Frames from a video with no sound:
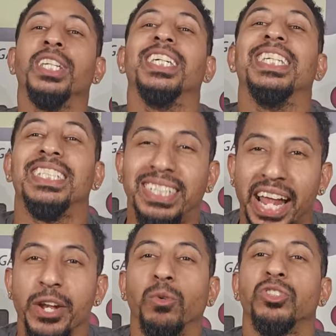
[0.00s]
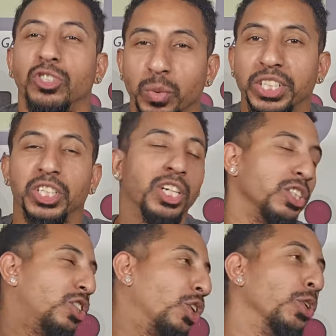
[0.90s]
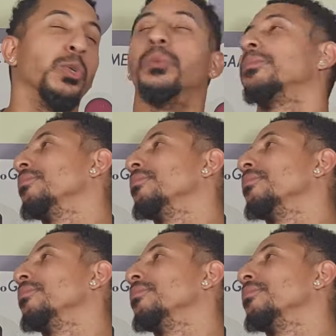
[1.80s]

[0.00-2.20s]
the Nintendo Switch 2.